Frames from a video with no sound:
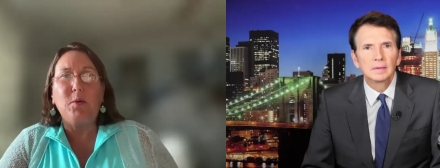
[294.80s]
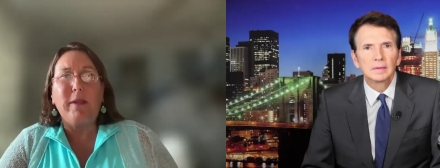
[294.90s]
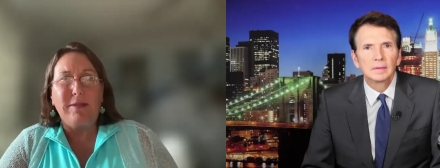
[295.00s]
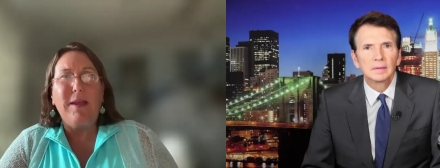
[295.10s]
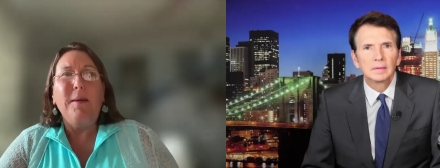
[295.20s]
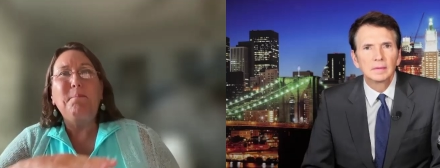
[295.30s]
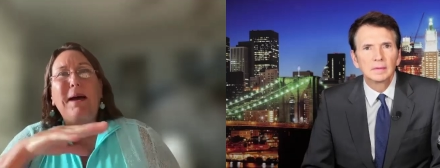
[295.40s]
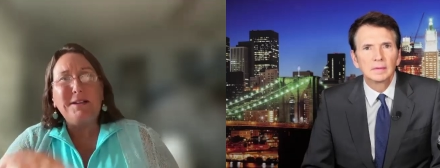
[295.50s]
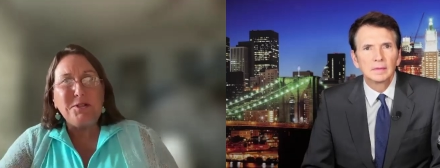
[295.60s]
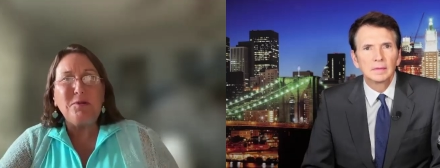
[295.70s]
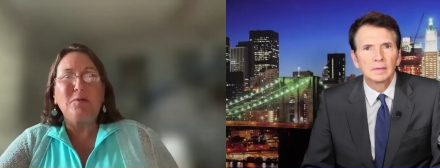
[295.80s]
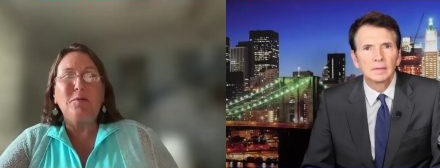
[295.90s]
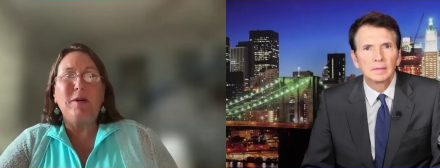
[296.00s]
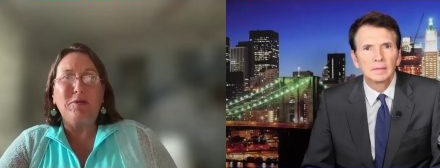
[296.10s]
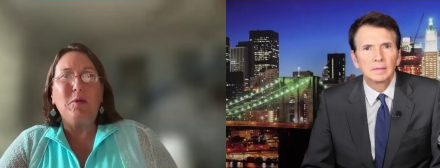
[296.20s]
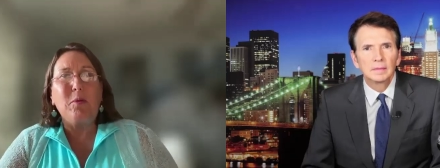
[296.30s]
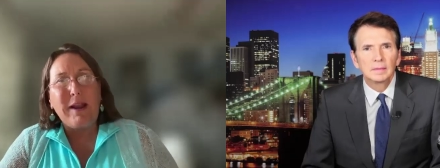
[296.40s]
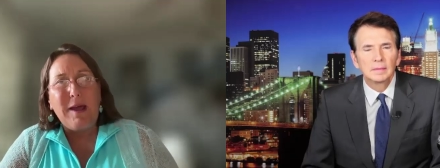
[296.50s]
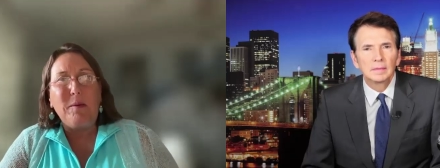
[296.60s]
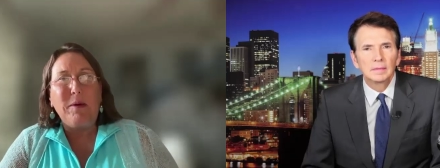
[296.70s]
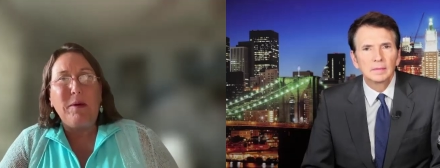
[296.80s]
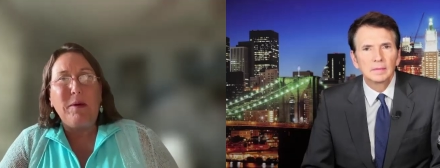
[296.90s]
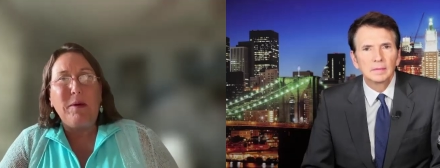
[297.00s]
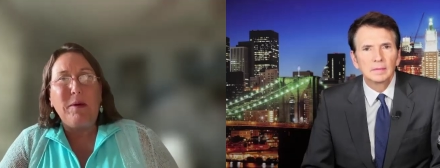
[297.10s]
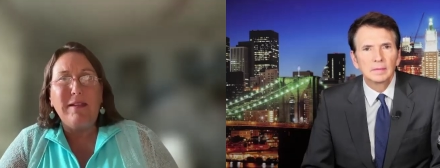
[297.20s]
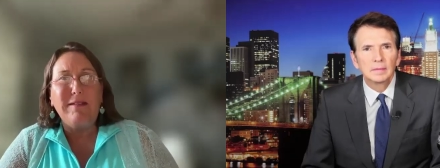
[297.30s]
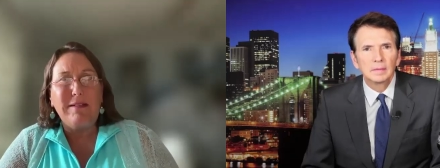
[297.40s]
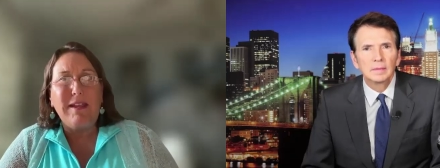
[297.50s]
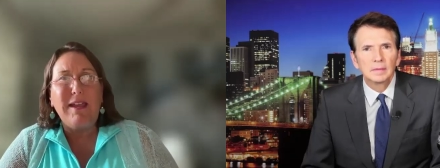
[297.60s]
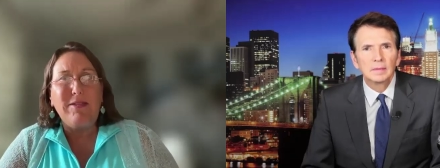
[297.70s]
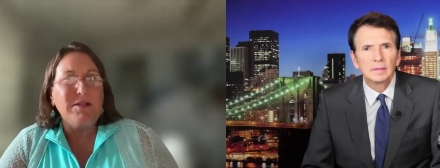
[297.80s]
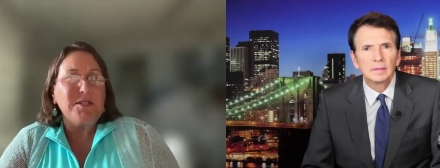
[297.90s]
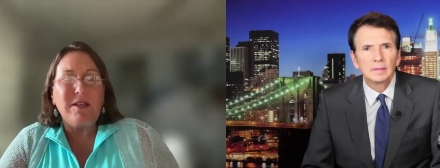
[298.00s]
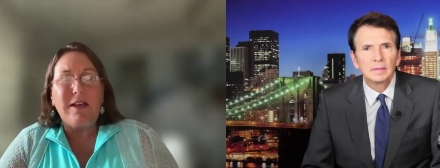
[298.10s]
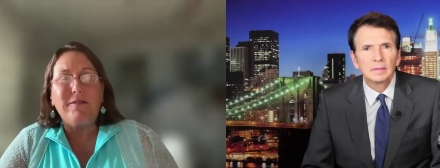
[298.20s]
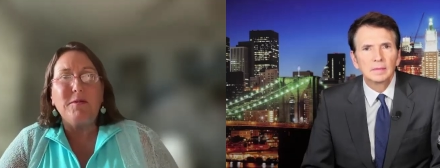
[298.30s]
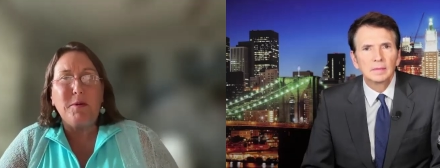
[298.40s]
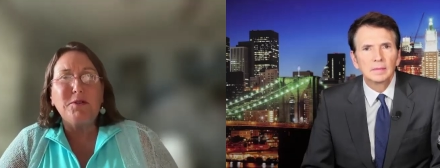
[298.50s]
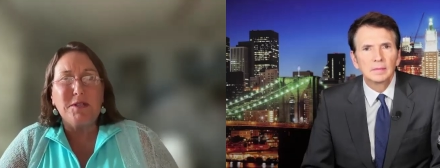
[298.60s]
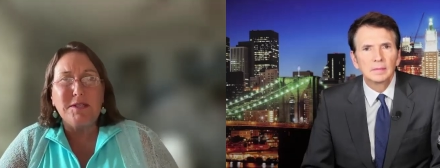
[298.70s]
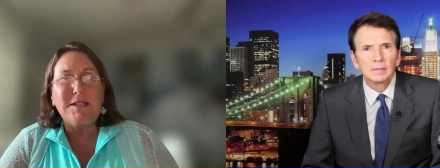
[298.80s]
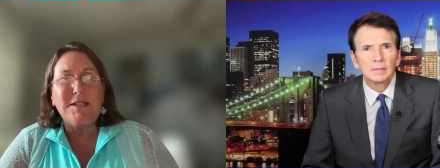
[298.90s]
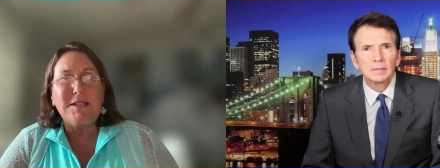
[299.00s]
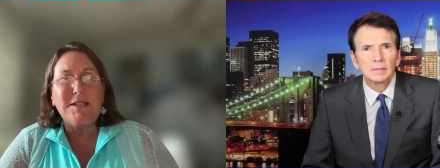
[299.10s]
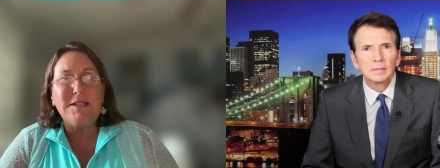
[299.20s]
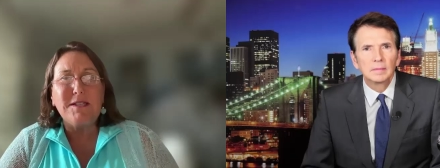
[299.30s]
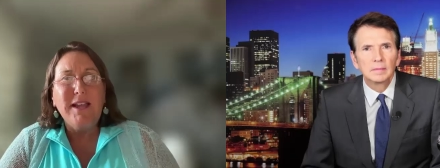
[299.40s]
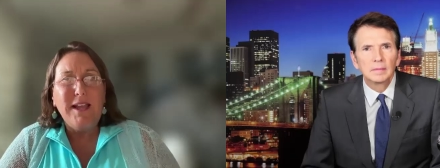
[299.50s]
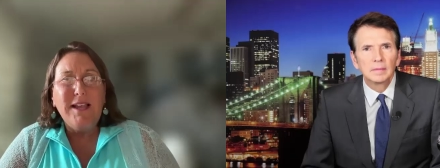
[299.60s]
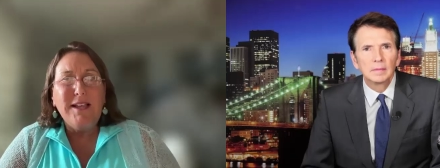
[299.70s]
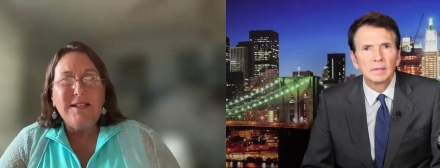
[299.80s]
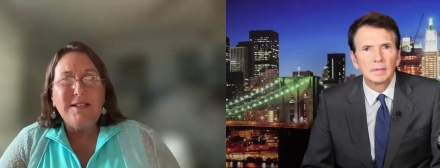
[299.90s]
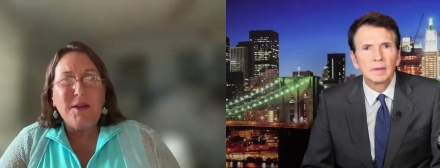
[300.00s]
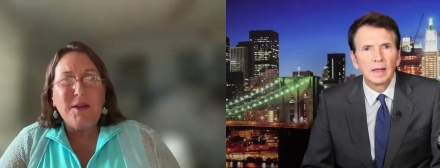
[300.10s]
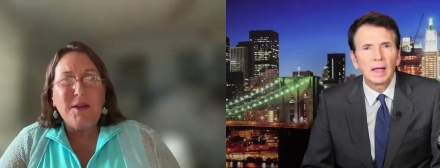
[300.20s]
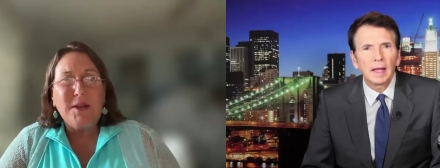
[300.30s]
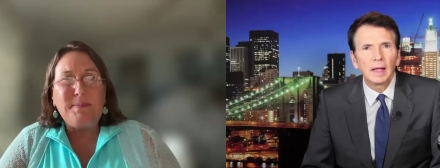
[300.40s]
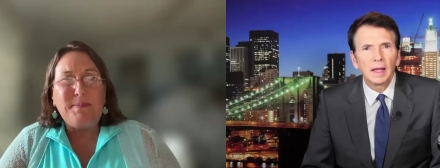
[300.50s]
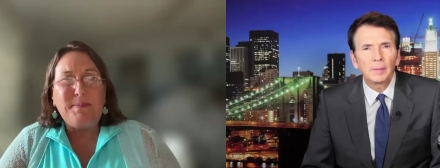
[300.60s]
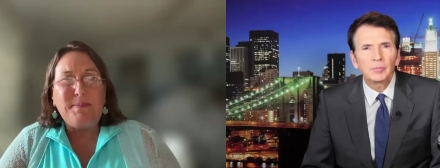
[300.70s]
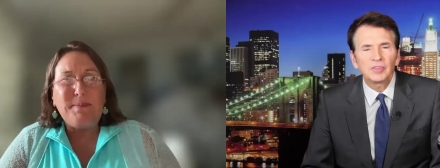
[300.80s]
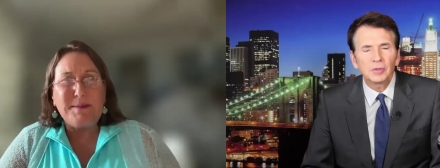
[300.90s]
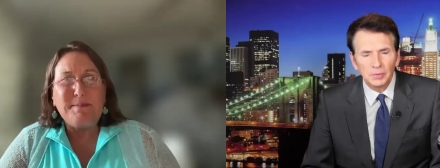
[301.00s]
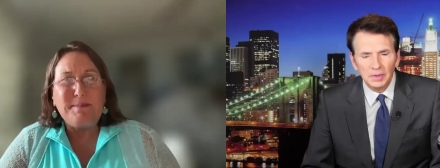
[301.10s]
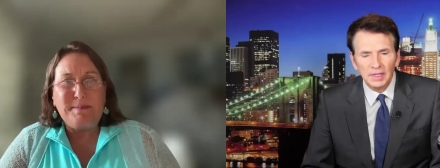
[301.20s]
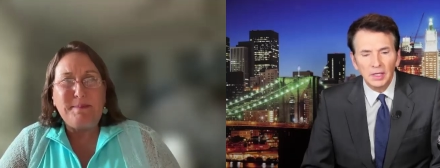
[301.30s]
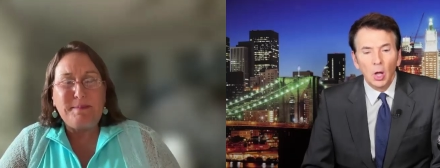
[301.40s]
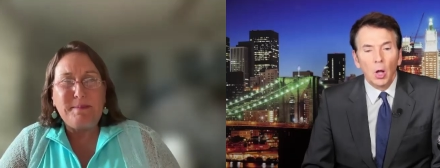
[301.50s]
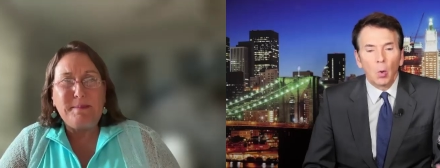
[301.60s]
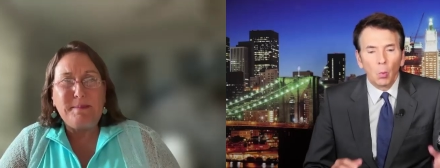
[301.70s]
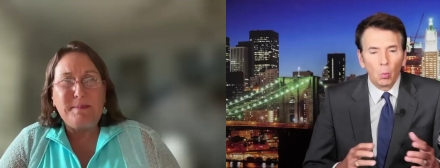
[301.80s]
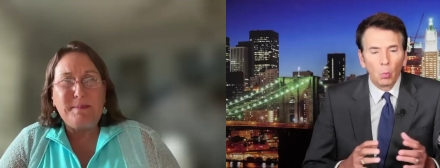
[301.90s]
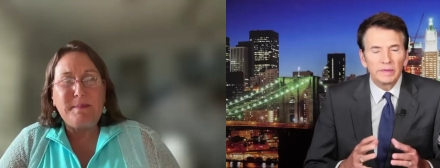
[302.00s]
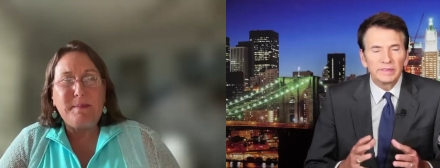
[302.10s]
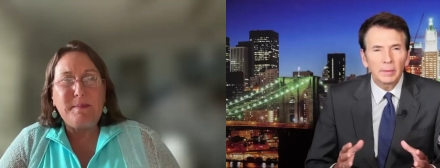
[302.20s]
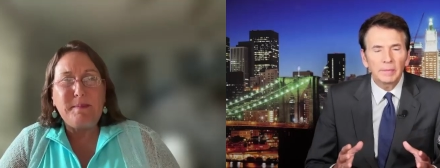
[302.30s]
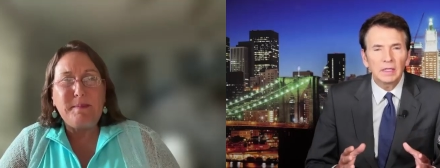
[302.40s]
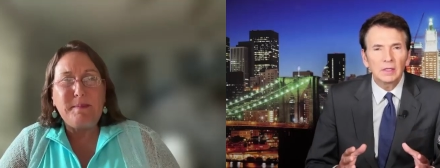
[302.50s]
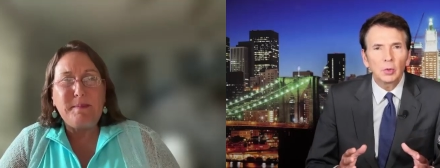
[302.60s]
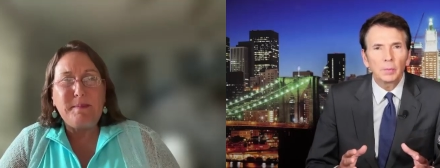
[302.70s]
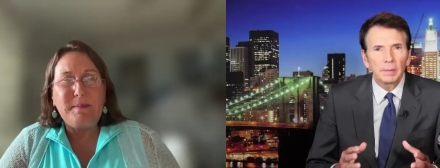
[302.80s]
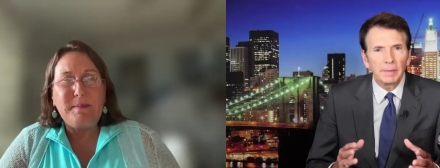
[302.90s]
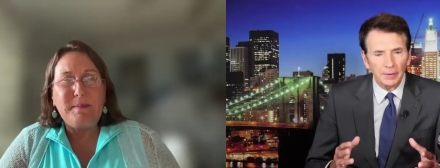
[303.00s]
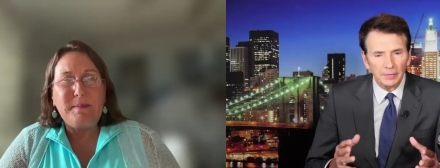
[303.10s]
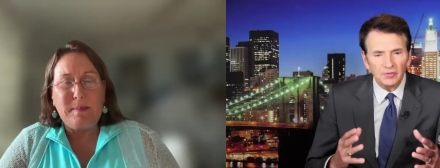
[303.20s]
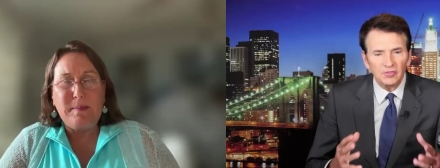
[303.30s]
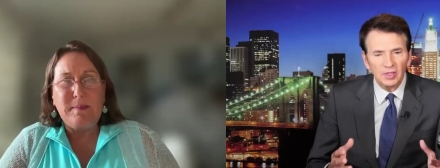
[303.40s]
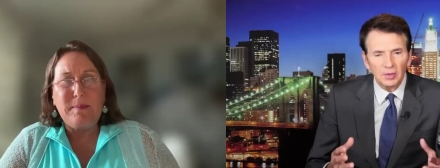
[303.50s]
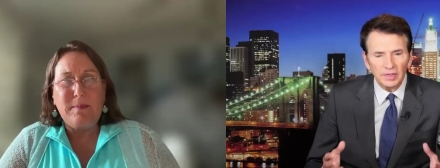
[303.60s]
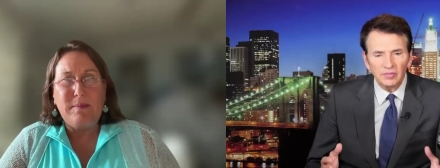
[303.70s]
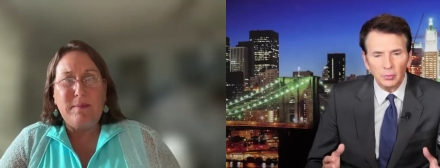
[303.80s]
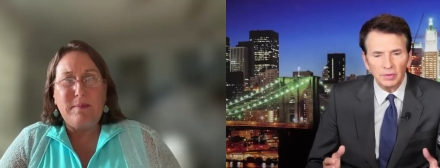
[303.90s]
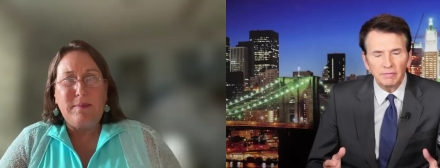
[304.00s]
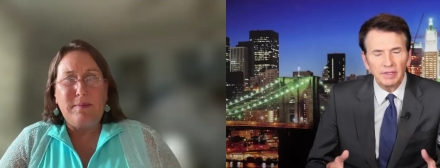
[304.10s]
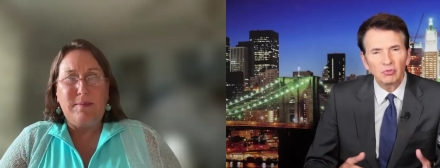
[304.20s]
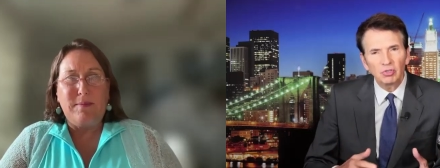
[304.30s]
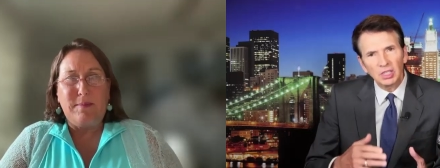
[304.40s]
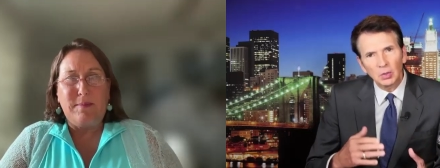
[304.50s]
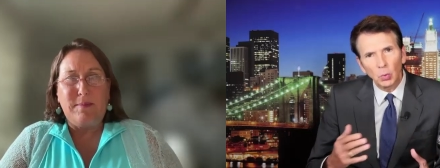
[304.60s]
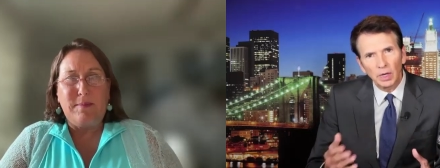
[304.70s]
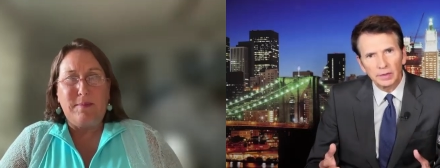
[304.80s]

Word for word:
Speaker 1: what my children went through, what I went through, and and there's a lot of emotions there. So
Speaker 2: Yes. Absolutely. Tell me a little bit about the series you envision and where